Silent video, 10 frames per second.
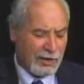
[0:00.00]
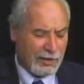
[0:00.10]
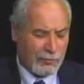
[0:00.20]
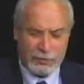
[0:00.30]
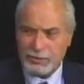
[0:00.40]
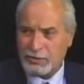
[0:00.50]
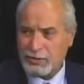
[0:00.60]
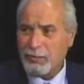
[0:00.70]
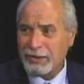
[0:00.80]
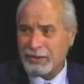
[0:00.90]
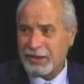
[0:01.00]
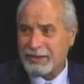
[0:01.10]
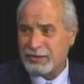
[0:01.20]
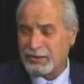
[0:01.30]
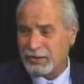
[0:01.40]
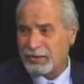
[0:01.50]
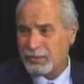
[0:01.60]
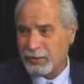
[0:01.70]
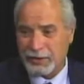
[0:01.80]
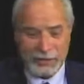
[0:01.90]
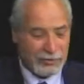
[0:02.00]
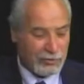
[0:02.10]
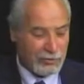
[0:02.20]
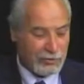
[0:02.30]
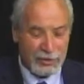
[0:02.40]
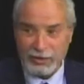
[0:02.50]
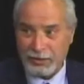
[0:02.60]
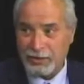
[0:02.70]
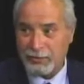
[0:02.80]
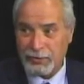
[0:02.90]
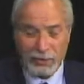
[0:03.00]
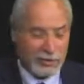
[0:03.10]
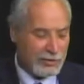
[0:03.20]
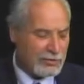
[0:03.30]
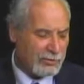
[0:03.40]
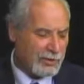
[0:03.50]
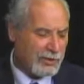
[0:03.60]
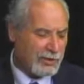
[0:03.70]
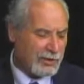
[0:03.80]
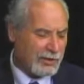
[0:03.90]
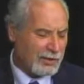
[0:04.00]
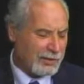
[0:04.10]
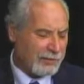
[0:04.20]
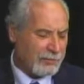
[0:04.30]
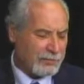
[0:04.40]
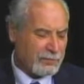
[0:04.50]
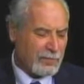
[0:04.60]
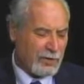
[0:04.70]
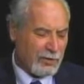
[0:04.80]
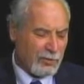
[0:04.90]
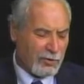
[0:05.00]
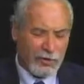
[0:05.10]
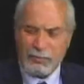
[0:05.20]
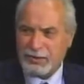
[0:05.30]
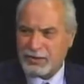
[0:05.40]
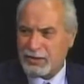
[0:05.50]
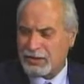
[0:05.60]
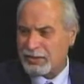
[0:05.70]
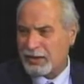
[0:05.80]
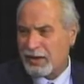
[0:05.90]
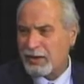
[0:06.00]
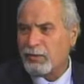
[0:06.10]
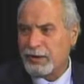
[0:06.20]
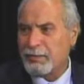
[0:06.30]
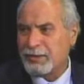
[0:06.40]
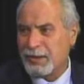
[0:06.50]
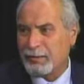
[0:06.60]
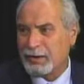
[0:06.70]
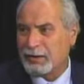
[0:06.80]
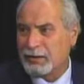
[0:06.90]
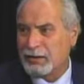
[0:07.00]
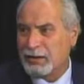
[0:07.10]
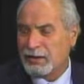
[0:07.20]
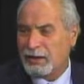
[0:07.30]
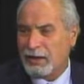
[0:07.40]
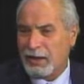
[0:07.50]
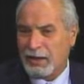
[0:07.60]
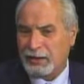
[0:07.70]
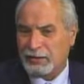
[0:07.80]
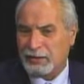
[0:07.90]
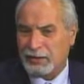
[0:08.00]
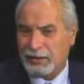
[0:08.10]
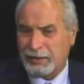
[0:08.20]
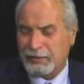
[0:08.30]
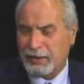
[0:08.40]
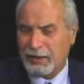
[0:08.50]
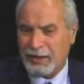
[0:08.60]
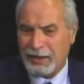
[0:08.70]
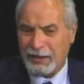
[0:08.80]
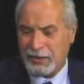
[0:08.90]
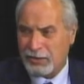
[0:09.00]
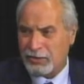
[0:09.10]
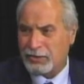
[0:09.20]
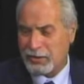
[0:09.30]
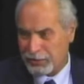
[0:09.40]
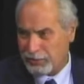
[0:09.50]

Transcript: Which somewhat ties into this one. Towards the end of the interview, I'll get to it. We're going to be discussing the heroin epidemic, and in your take,